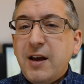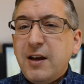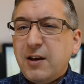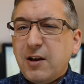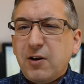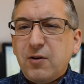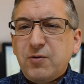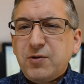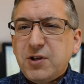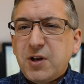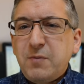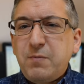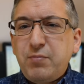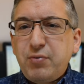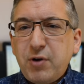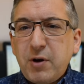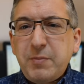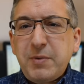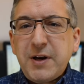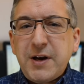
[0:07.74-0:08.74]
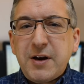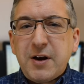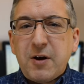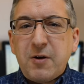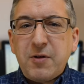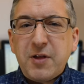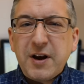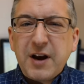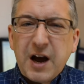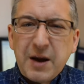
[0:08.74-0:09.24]
You'll also probably
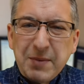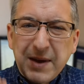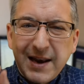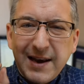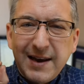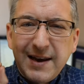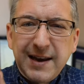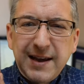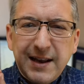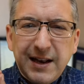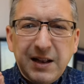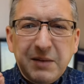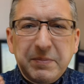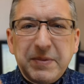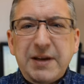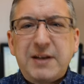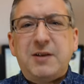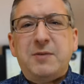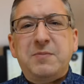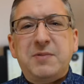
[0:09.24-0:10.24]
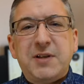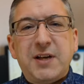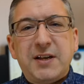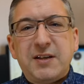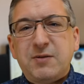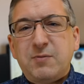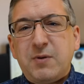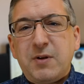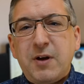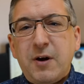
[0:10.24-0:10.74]
know that I'm a little bit
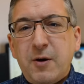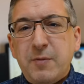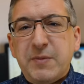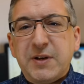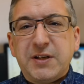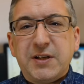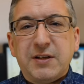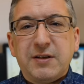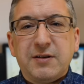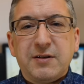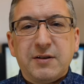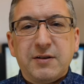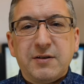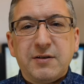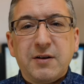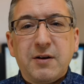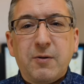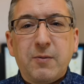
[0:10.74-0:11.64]
obsessed with Home Assistant.